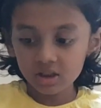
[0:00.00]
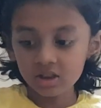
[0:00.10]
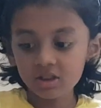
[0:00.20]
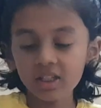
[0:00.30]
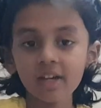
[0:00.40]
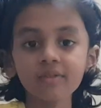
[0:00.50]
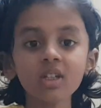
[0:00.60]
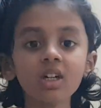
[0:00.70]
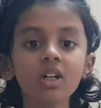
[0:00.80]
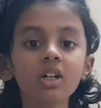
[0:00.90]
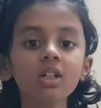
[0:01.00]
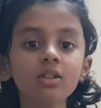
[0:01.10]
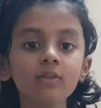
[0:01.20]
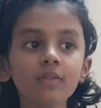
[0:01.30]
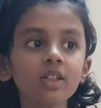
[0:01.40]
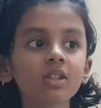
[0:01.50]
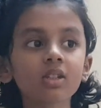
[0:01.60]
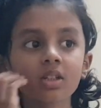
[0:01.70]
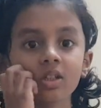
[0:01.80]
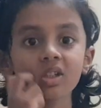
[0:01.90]
save the earth with
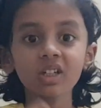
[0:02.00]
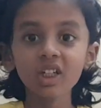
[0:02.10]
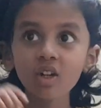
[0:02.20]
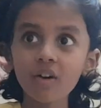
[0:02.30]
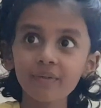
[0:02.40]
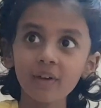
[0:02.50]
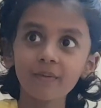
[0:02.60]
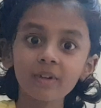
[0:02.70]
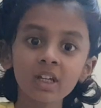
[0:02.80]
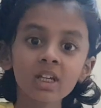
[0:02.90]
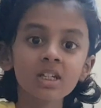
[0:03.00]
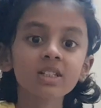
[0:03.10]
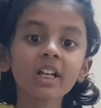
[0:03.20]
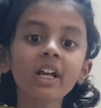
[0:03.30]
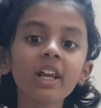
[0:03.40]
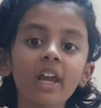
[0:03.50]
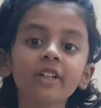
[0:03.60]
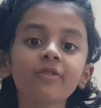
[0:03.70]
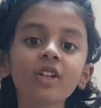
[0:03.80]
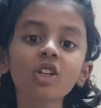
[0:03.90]
turning off every single
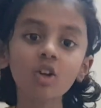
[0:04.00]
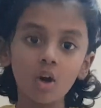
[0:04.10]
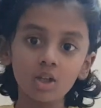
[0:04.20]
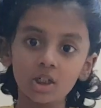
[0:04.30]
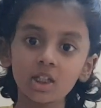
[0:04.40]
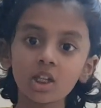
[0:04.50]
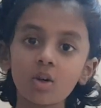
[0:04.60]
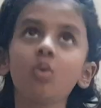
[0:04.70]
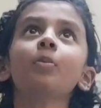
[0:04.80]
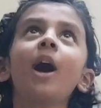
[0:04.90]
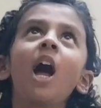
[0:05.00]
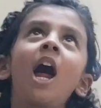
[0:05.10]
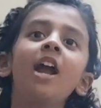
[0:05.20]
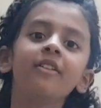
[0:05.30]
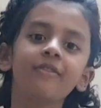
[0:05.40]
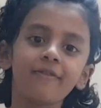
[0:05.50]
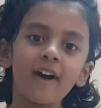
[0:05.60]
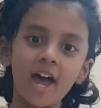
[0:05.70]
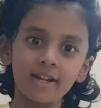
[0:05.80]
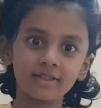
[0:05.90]
light when you're not in the room, and
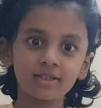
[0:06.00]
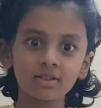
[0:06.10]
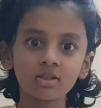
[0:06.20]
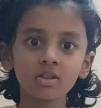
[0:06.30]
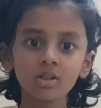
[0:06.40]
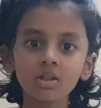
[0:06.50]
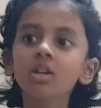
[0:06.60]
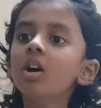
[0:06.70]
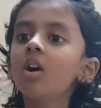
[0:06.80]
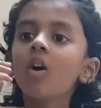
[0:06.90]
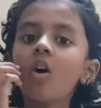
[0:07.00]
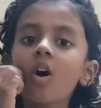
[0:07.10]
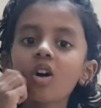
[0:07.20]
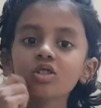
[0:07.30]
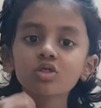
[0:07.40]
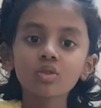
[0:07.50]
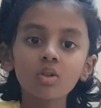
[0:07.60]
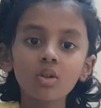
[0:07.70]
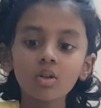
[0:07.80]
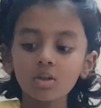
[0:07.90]
fans.
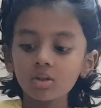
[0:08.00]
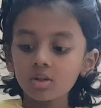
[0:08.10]
Also